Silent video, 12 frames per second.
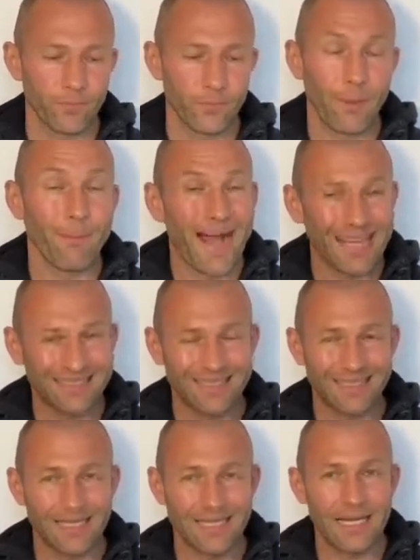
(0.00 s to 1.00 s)
master
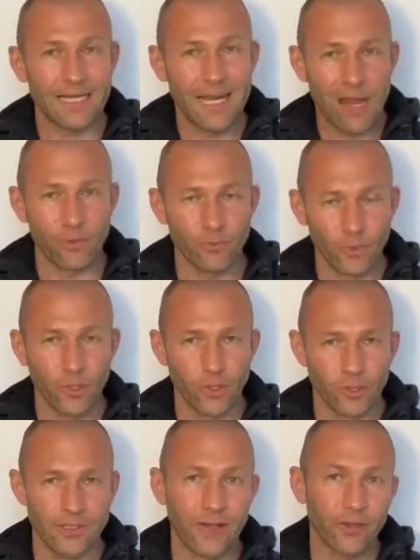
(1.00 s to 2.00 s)
key and how it
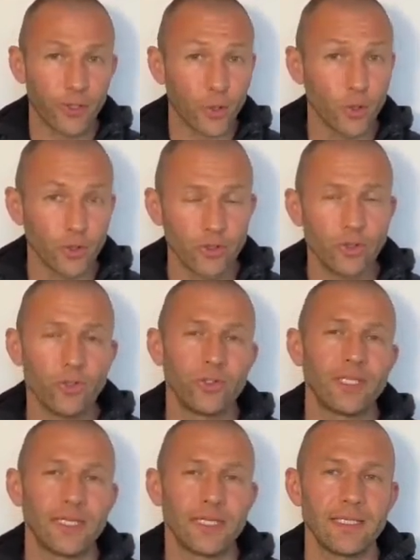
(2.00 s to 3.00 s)
works. Now the good news
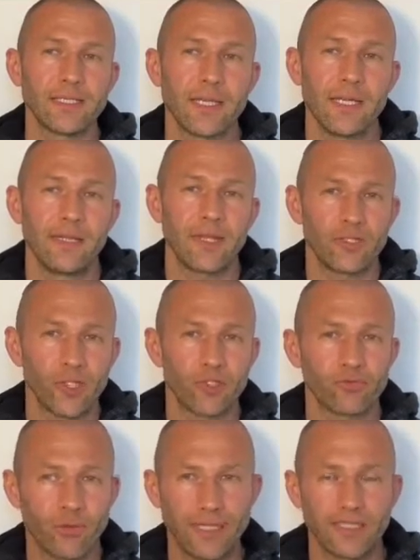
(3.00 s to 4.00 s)
is that just
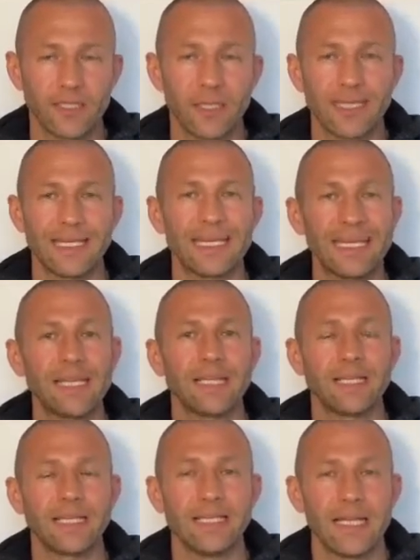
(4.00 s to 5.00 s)
recently
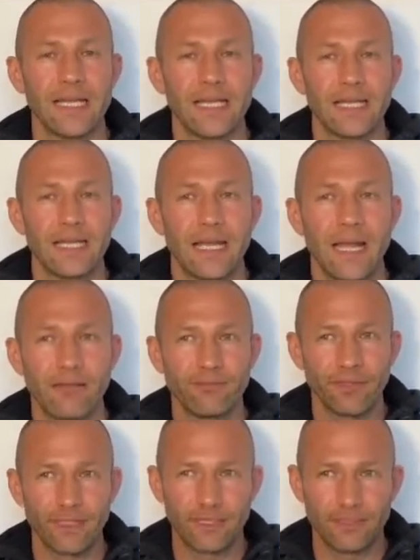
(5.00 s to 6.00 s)
Healy have
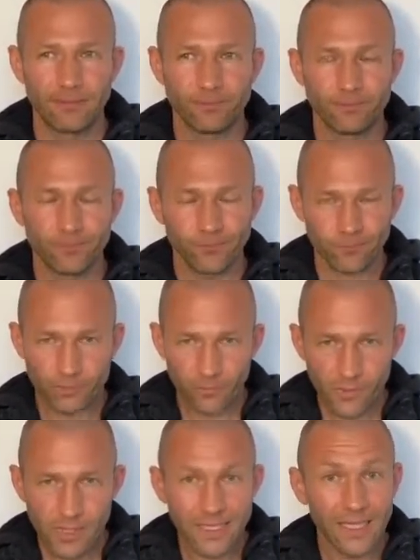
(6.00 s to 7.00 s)

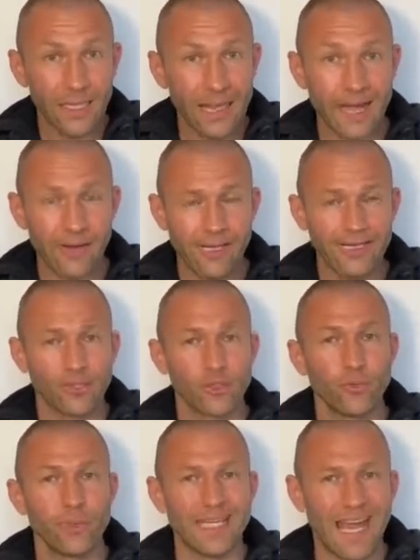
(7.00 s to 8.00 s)
allowed us to
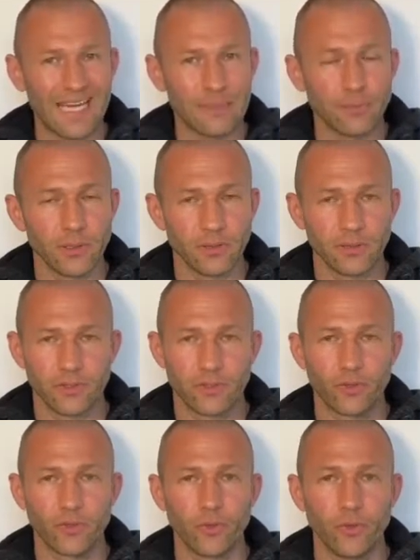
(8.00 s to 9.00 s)
be able
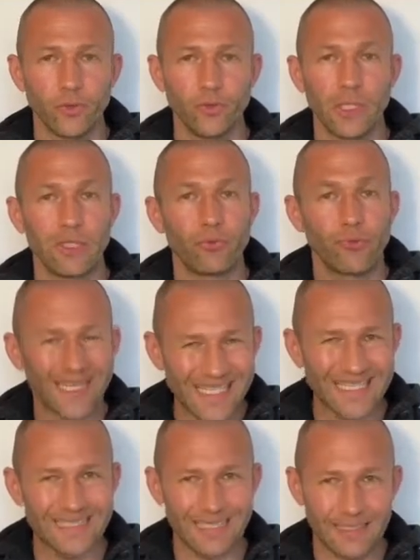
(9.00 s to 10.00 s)
to
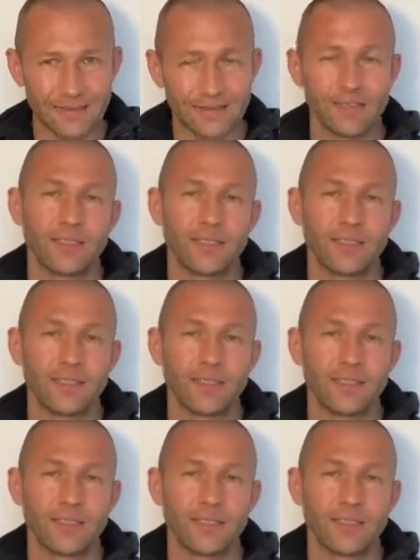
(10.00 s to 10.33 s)
reset